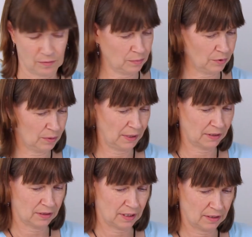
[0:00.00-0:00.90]
Put it back
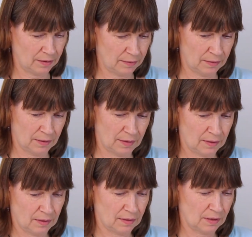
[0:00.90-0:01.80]
together.
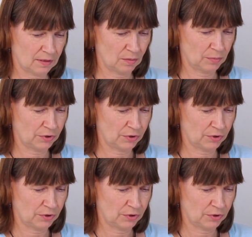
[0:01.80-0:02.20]
That's number